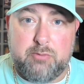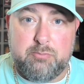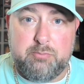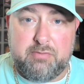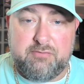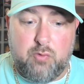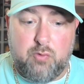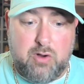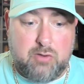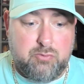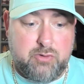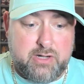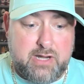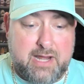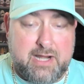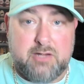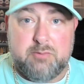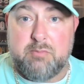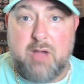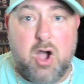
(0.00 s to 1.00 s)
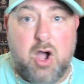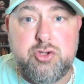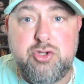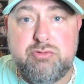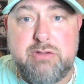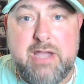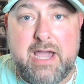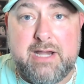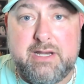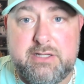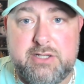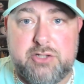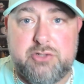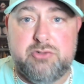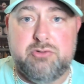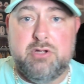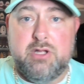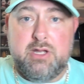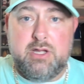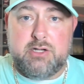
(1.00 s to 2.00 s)
before I run out of them. All you got to
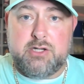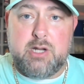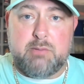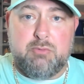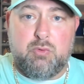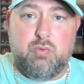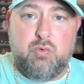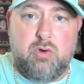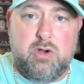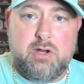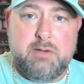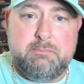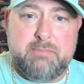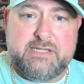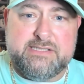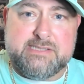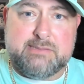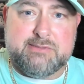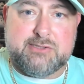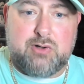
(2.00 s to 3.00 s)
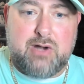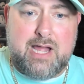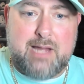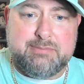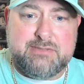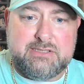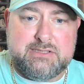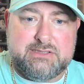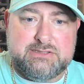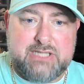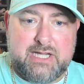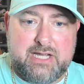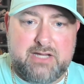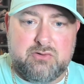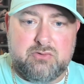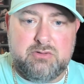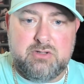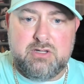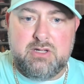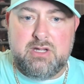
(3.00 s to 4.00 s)
do, number one, be subscribed to the
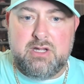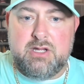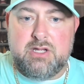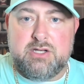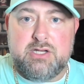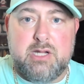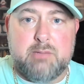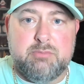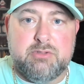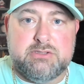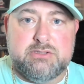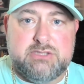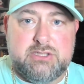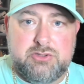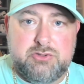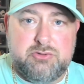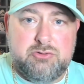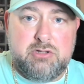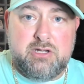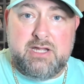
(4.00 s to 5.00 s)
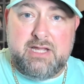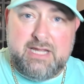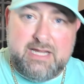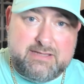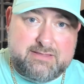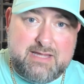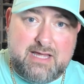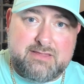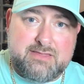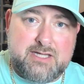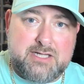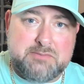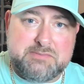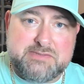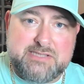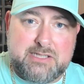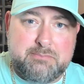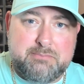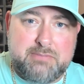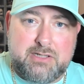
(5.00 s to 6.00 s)
channel. Number two, hit that
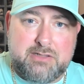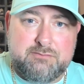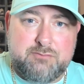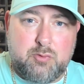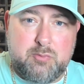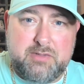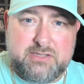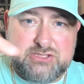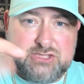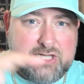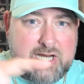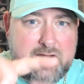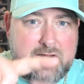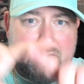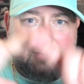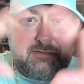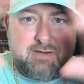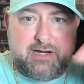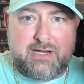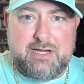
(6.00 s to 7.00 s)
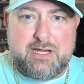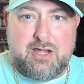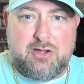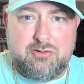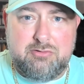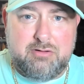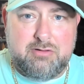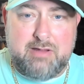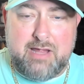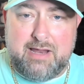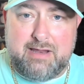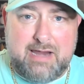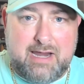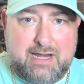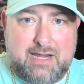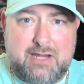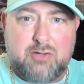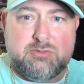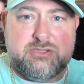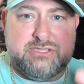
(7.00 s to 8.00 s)
thumbs up button for me. Share the video.
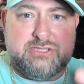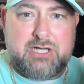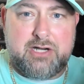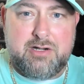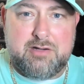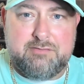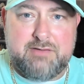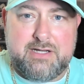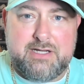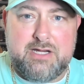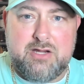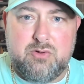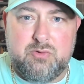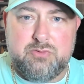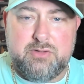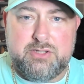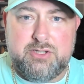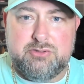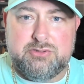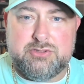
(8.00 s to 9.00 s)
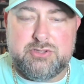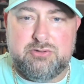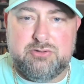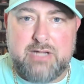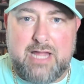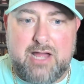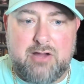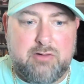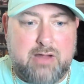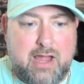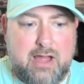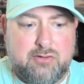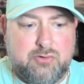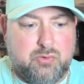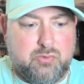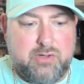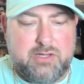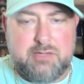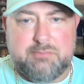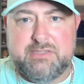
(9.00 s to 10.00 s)
That'll help share the video on the YouTube
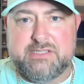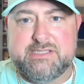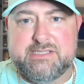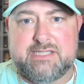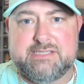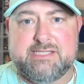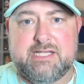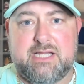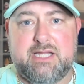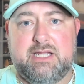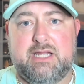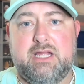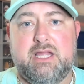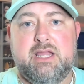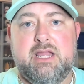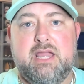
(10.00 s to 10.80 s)
algorithm, as they say.